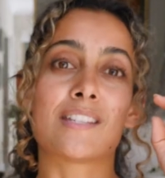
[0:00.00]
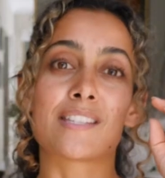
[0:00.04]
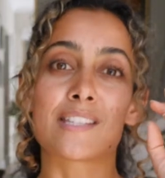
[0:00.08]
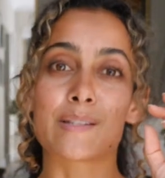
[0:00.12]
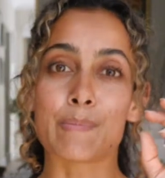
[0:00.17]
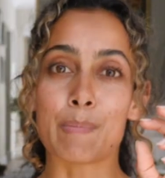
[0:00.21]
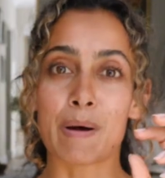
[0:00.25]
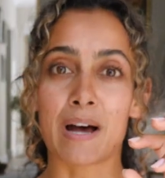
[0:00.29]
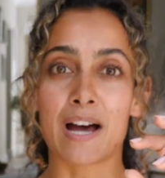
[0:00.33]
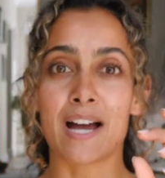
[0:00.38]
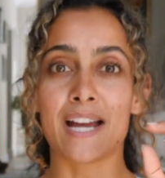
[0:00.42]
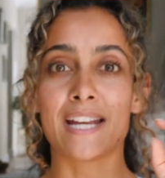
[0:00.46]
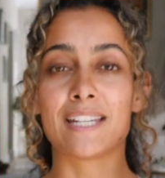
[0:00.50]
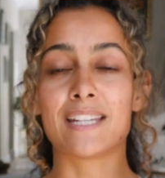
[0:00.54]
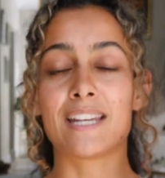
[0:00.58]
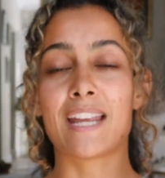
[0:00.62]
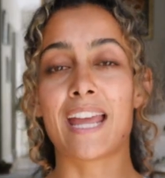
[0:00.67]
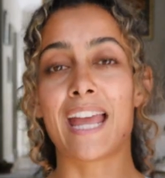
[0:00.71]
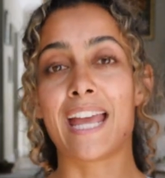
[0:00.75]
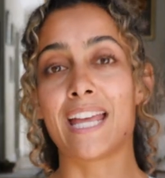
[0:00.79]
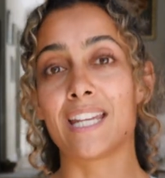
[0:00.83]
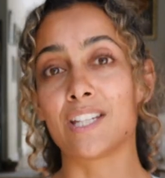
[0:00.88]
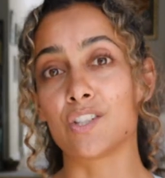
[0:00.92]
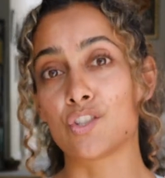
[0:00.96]
the
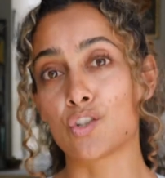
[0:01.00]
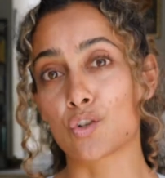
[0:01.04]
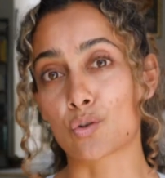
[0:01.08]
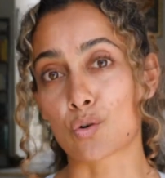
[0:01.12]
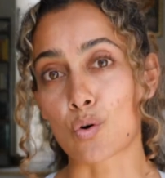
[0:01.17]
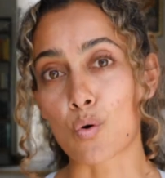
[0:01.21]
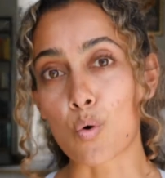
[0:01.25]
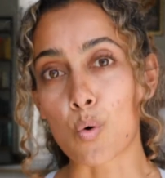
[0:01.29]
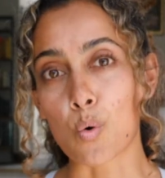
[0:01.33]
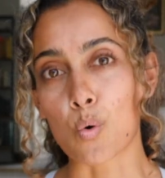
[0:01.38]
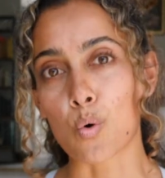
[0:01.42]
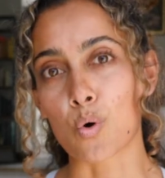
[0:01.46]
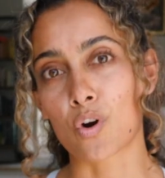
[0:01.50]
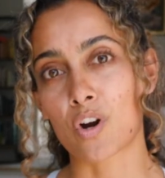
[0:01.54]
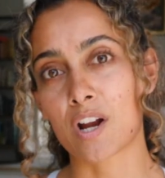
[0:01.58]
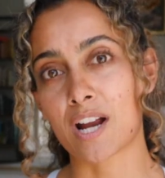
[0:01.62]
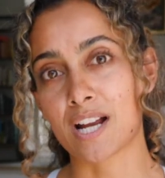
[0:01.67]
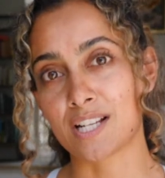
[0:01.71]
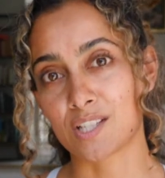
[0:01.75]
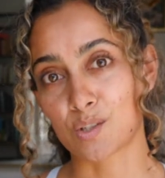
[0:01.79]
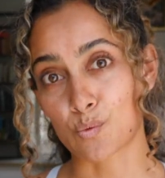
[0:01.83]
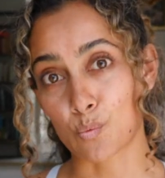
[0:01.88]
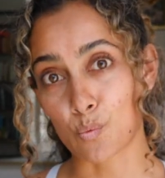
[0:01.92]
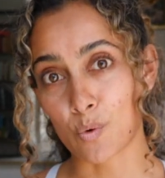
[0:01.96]
spine and your core
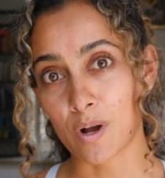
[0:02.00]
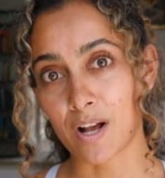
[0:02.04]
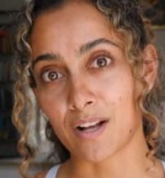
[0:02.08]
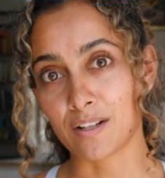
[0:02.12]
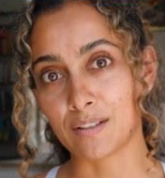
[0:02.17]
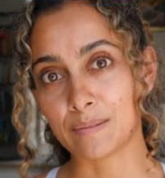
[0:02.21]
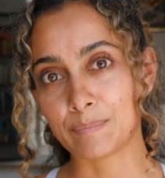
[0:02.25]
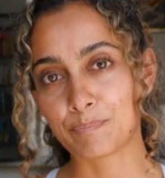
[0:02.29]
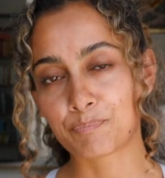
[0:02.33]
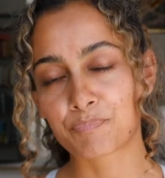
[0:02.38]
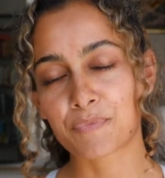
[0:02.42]
as well.